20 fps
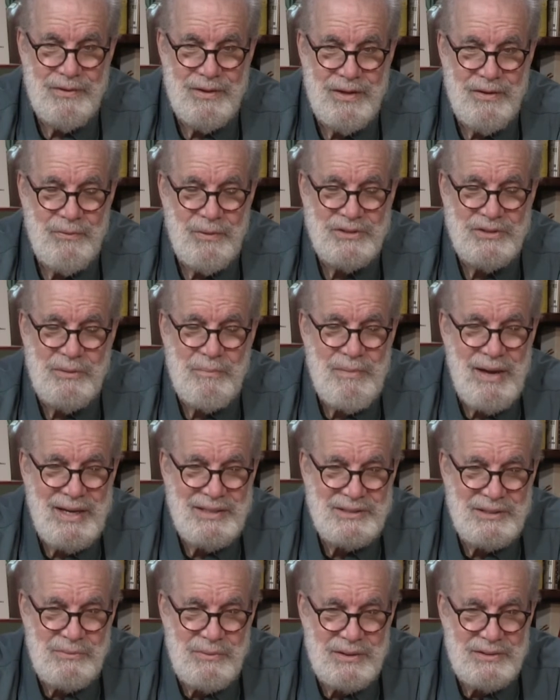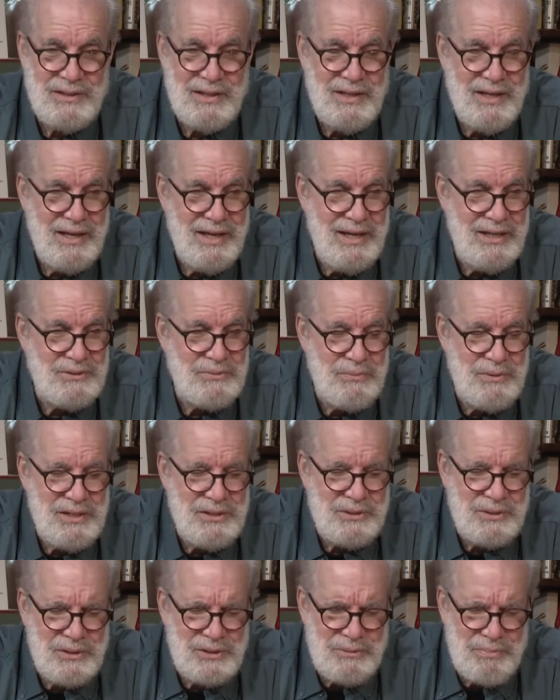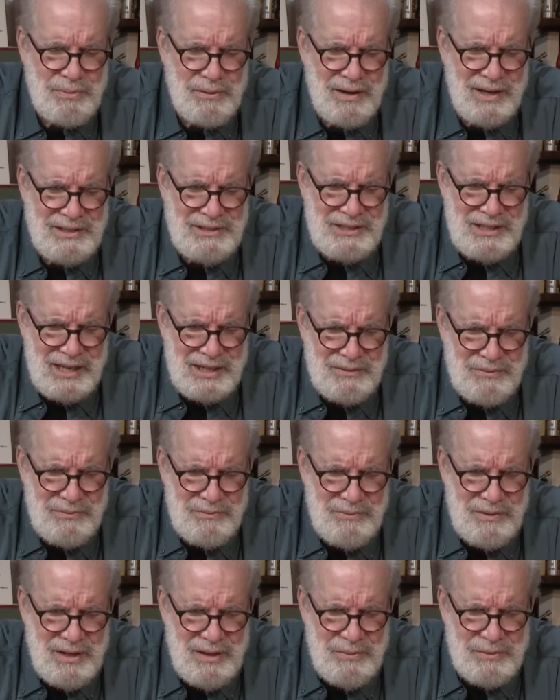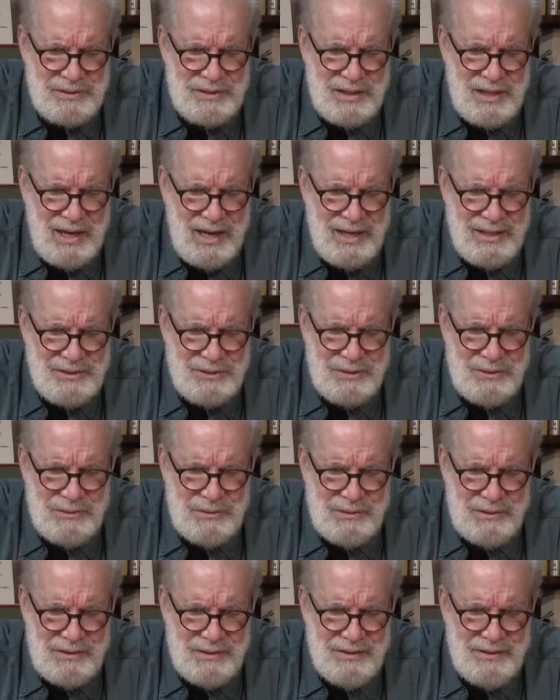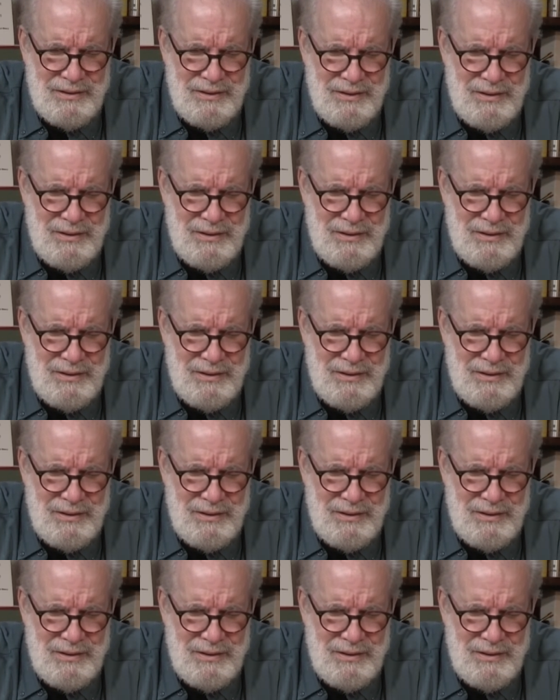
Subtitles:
what's amazing was his research project when he was in high school